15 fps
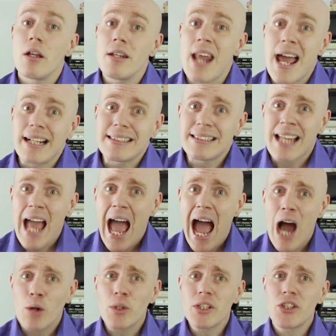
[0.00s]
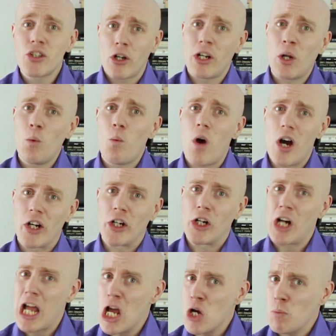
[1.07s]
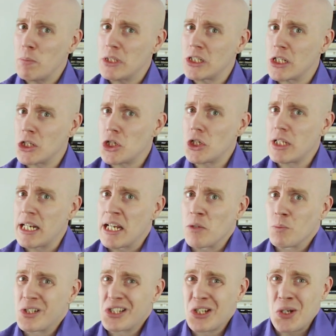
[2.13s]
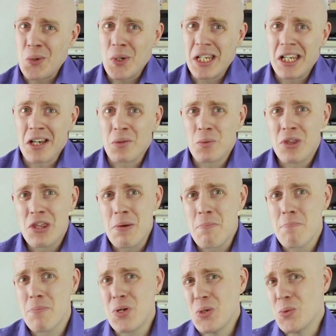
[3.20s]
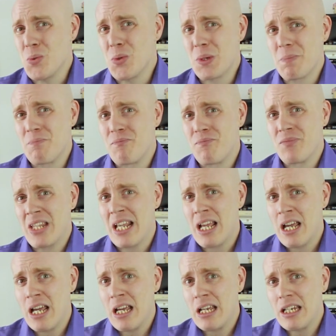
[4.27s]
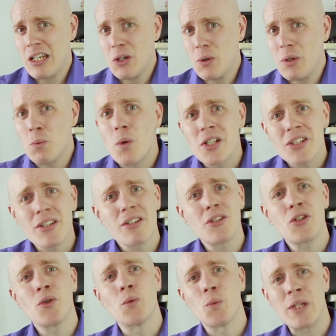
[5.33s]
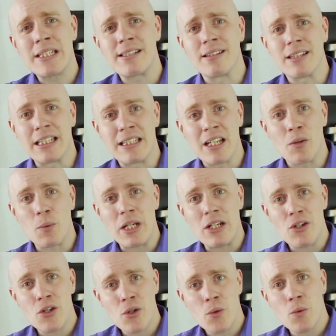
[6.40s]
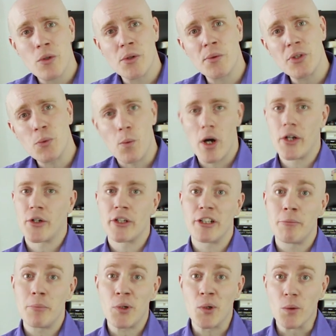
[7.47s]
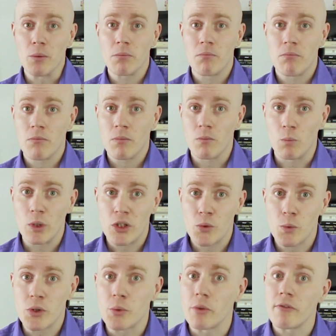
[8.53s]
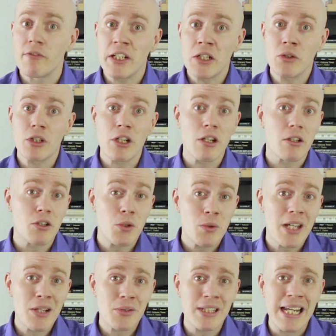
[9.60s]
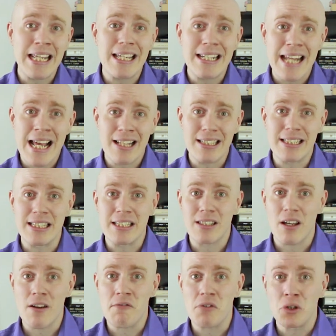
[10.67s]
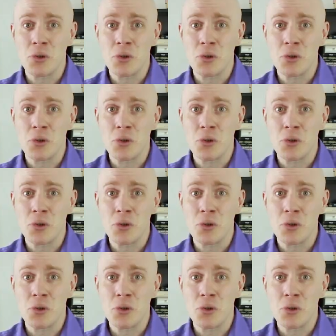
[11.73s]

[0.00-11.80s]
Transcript: Next, how does studying water help us understand what's going on with the moon? You know, it wasn't until recently that we knew there was water on the moon, which was revealed in a two thousand eight analysis of